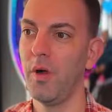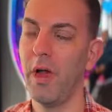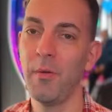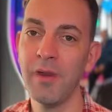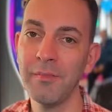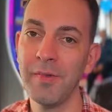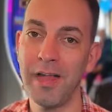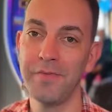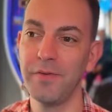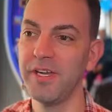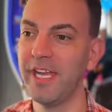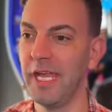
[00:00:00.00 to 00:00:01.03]
I wouldn't mind
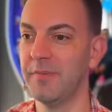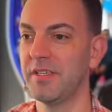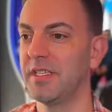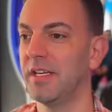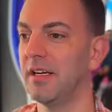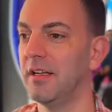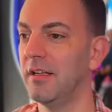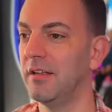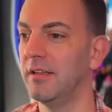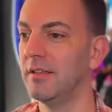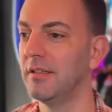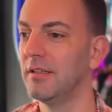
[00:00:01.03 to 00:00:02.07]
free game still,
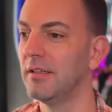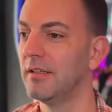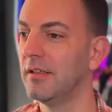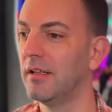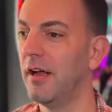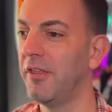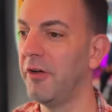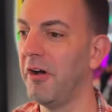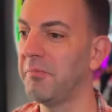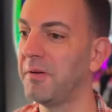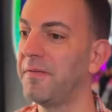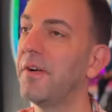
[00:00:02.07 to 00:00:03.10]
although
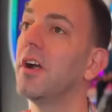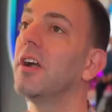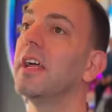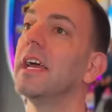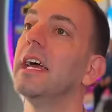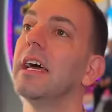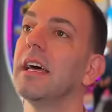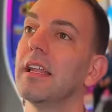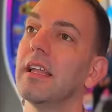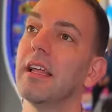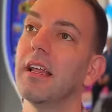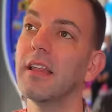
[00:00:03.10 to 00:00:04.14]
I'd prefer to hit
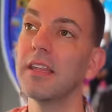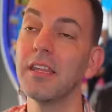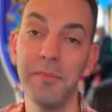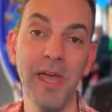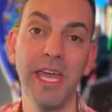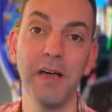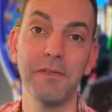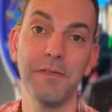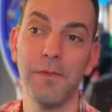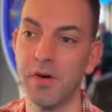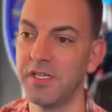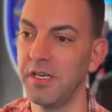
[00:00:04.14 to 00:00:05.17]
the Mega for
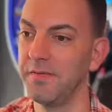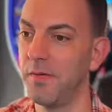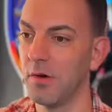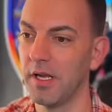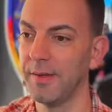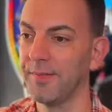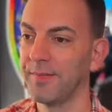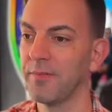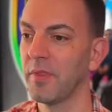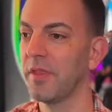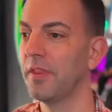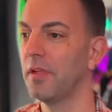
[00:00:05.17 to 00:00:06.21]
1440.
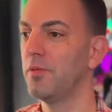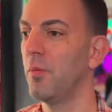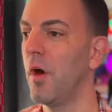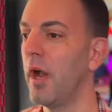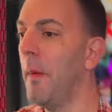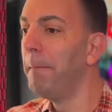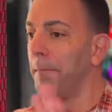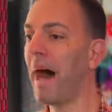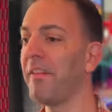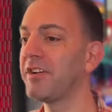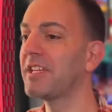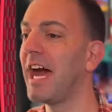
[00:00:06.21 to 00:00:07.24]

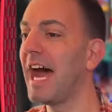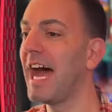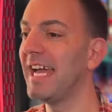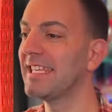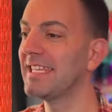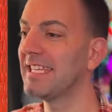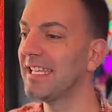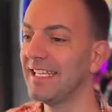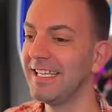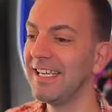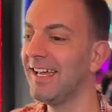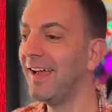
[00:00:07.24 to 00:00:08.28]
mother size!
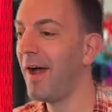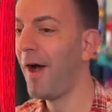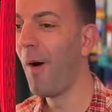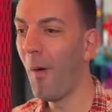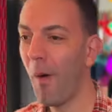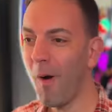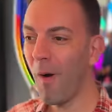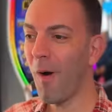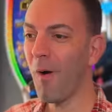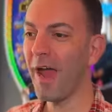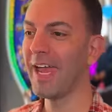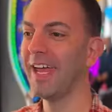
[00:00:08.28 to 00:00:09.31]
Woo
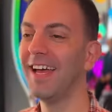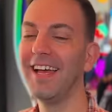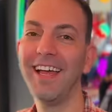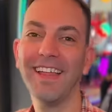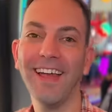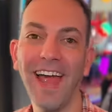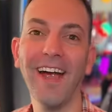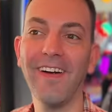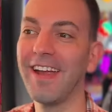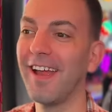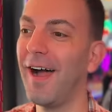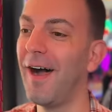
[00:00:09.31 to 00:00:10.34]
-wee! There
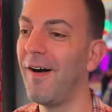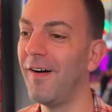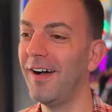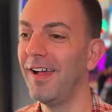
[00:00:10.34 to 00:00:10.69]
we go.